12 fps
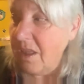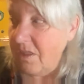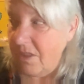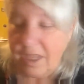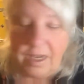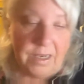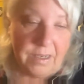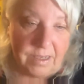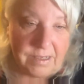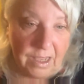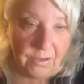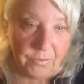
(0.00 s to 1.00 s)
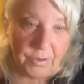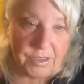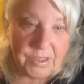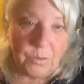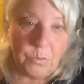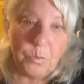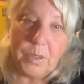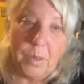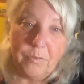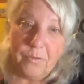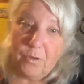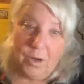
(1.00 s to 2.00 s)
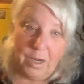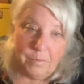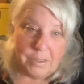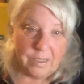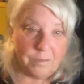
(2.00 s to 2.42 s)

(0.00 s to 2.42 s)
then the Talaver sink will be up for grabs.